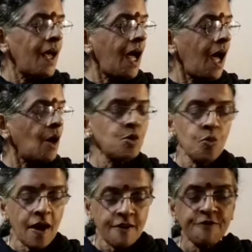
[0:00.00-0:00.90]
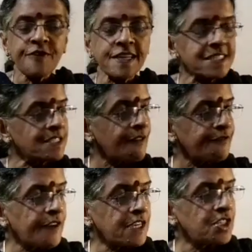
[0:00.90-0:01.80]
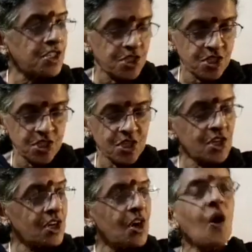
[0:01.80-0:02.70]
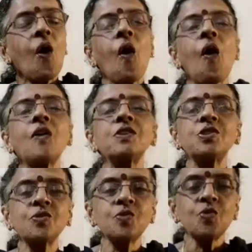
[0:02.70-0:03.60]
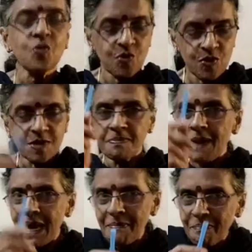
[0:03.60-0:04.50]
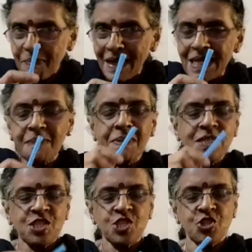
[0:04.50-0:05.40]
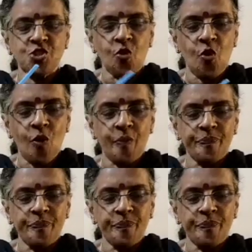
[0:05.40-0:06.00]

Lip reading: how do I fix the fish onto my bendable straw?